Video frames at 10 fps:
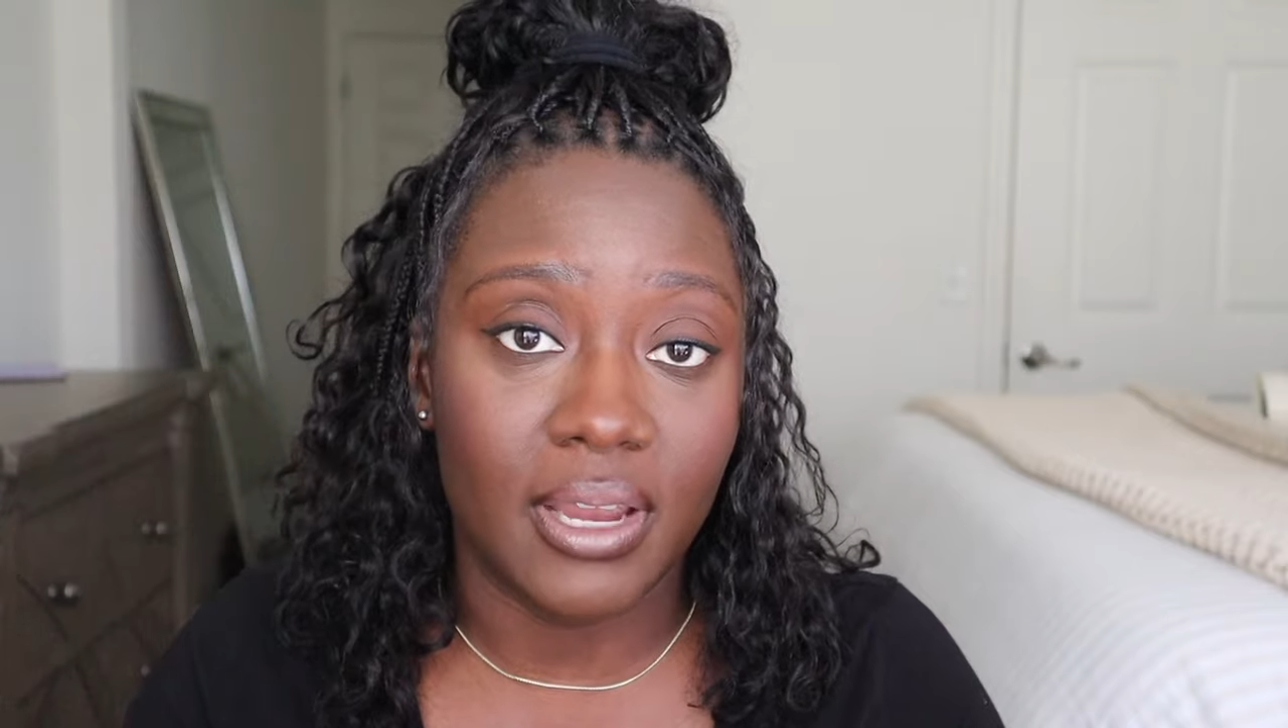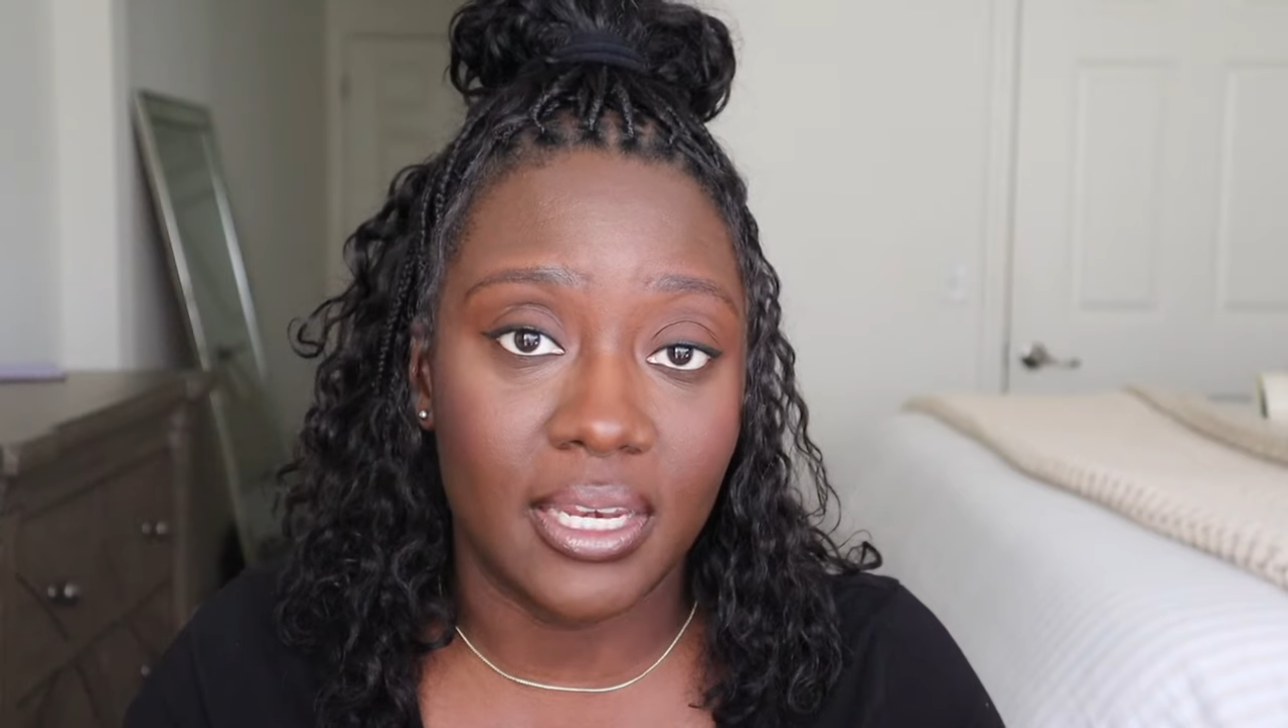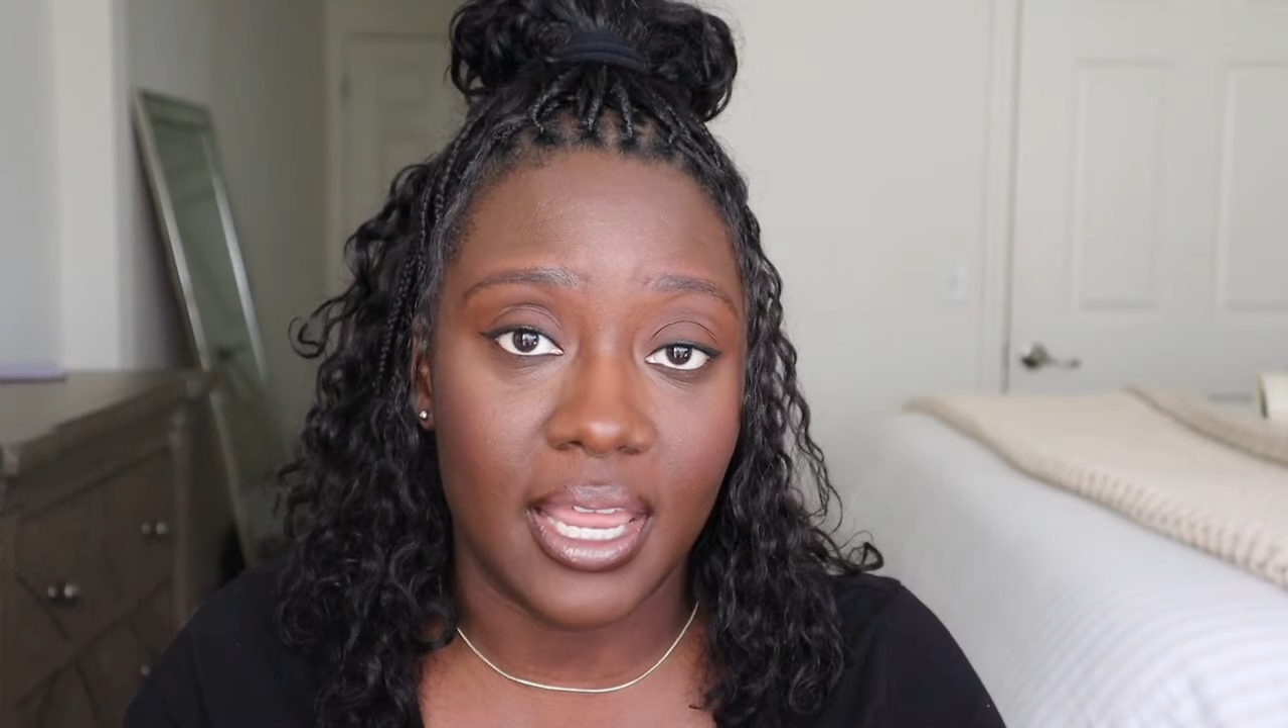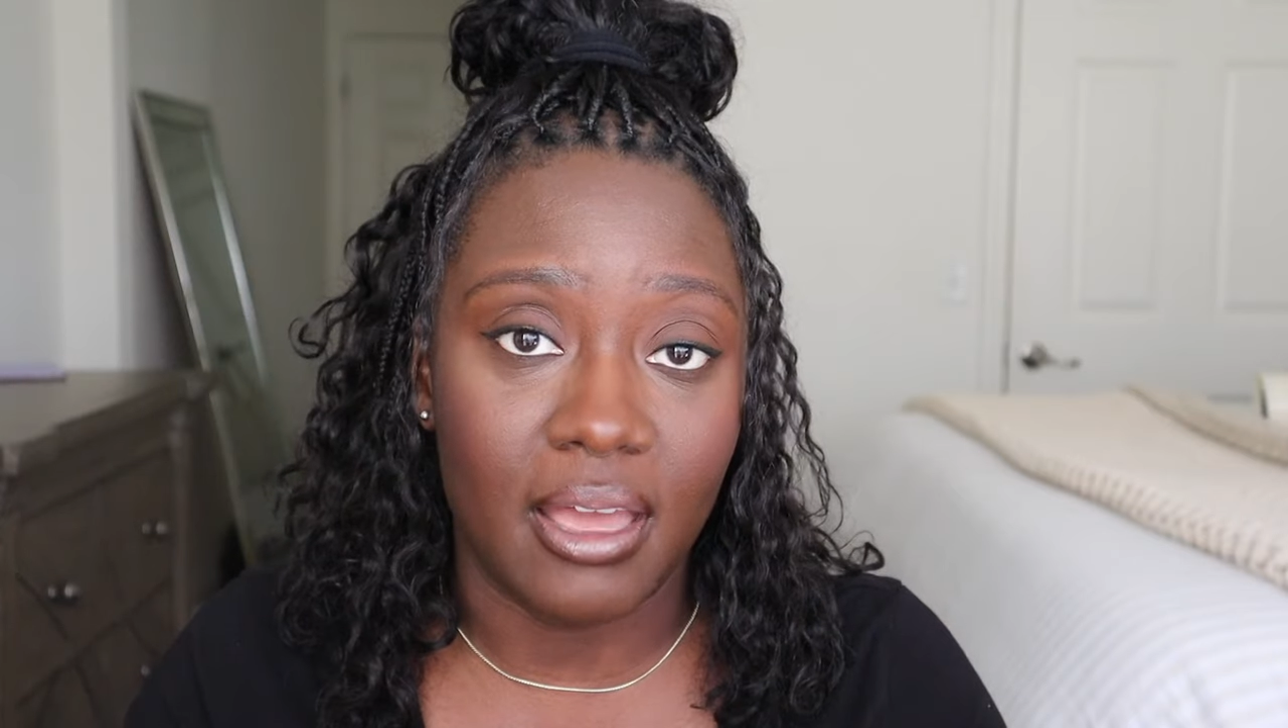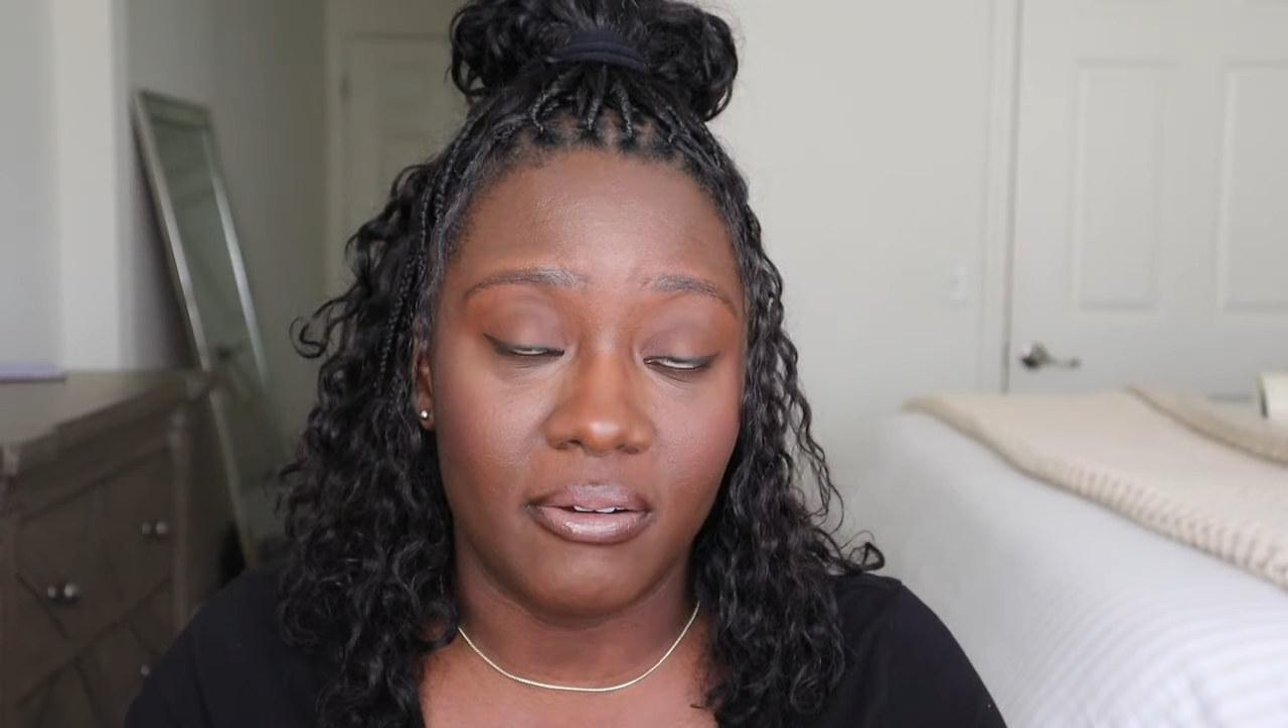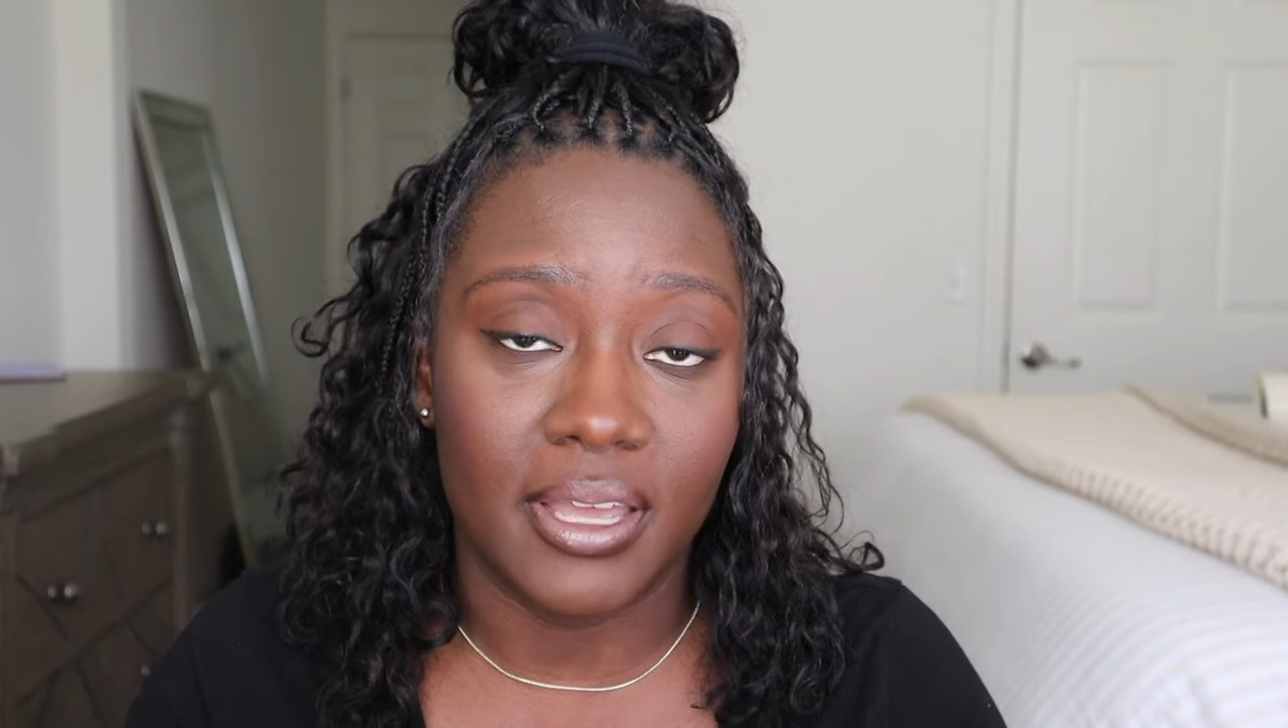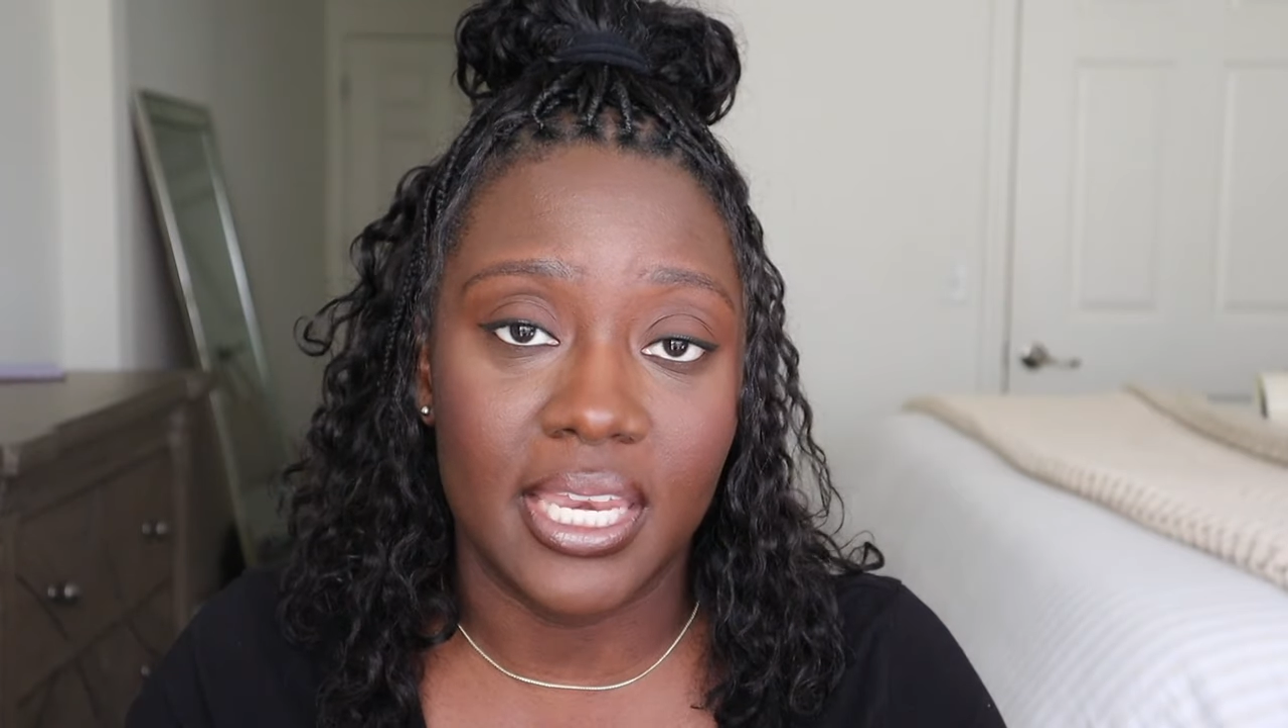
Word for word: right now,